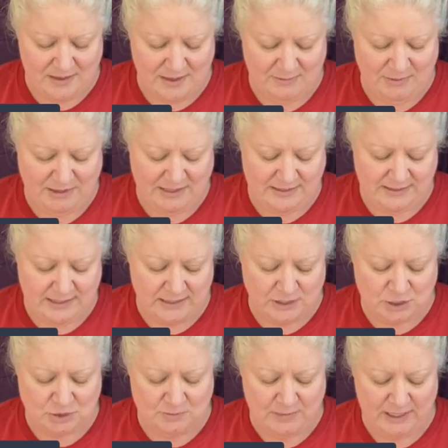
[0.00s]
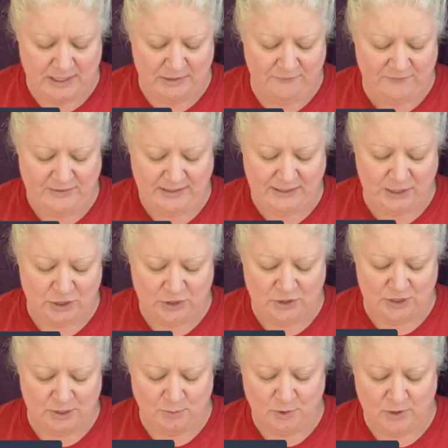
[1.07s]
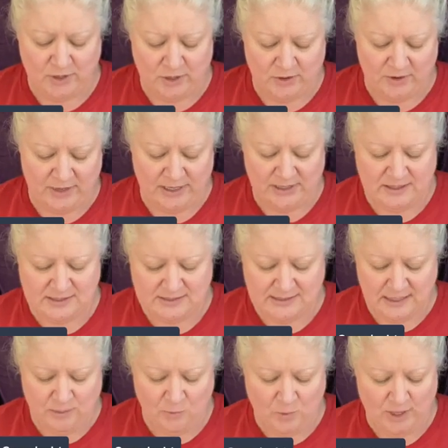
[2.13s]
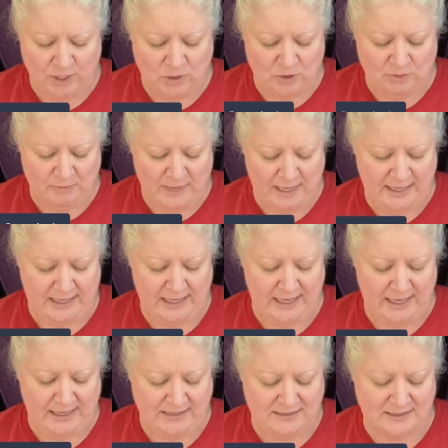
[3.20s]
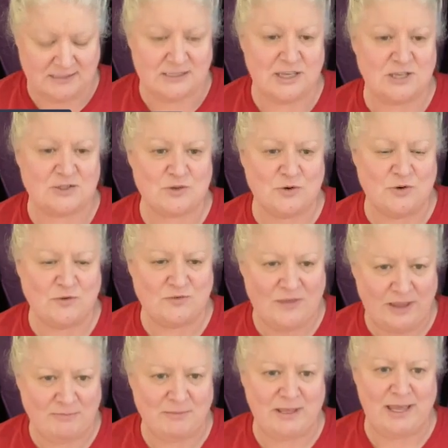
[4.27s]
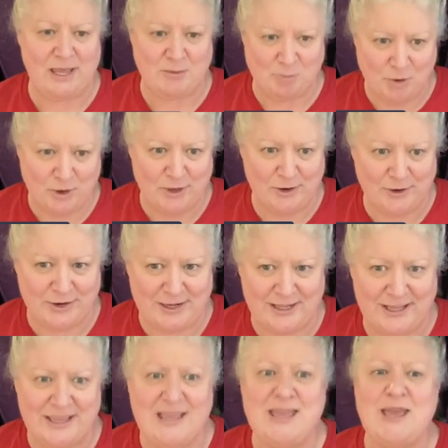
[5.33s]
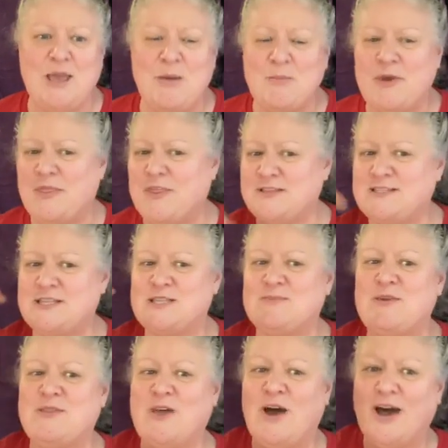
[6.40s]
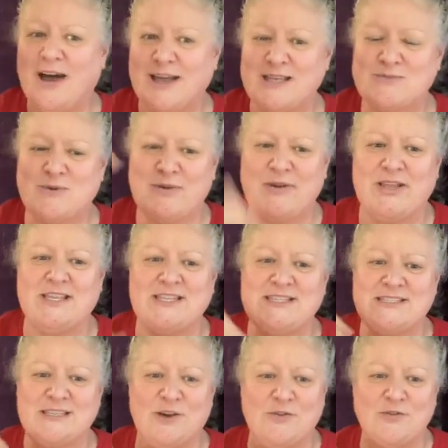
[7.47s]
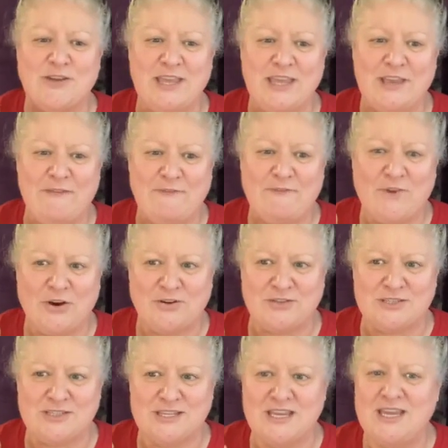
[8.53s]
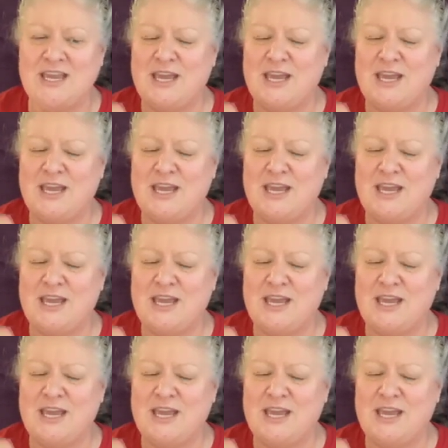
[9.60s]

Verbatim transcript: uh, but they say that you make feeling good a priority the same way you make exercise or family a priority. But this has to be the highest priority. Self care first.